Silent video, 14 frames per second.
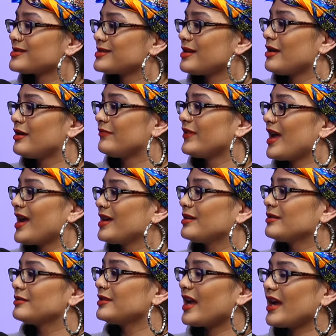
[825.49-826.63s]
stuff. Shit,
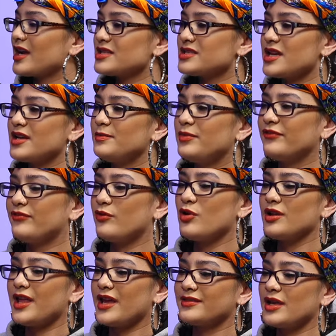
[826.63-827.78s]
like I said
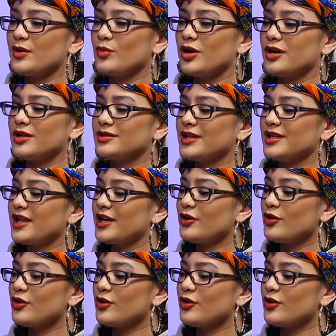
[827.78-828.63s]
before, like they're like,